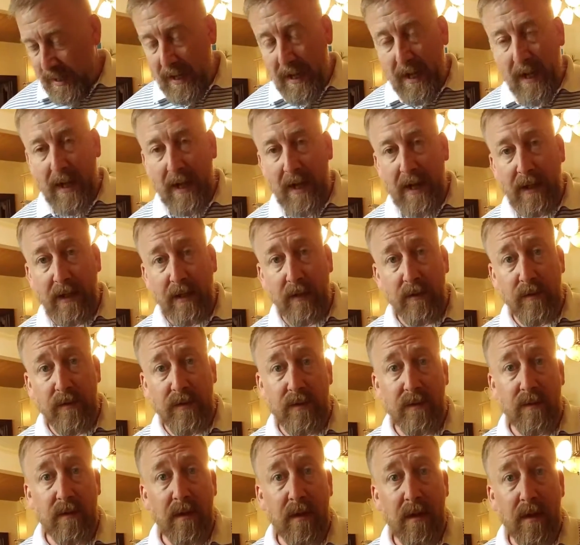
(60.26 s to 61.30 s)
I use
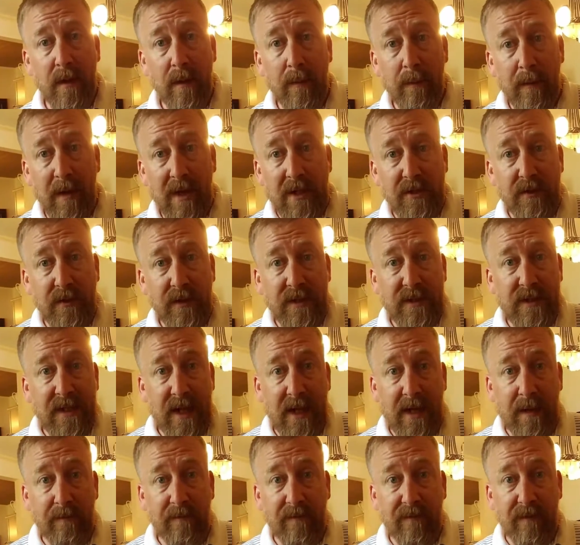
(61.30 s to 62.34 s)
measuring
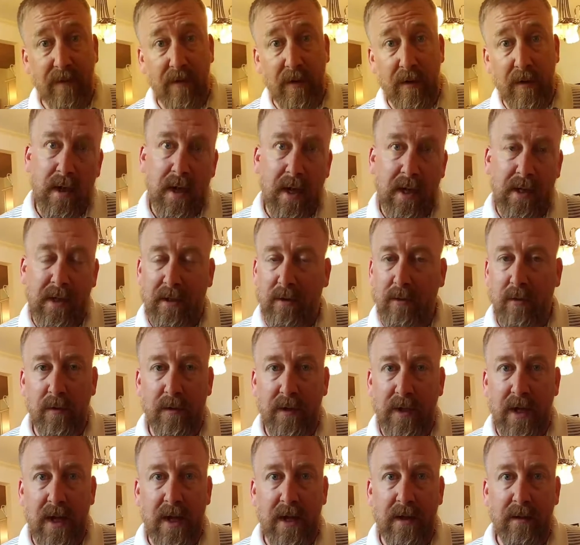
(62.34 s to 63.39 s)
tape for any
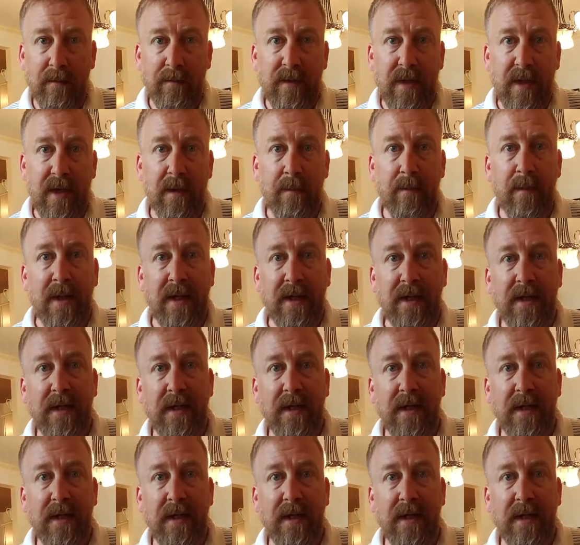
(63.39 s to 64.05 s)
clothing item that I might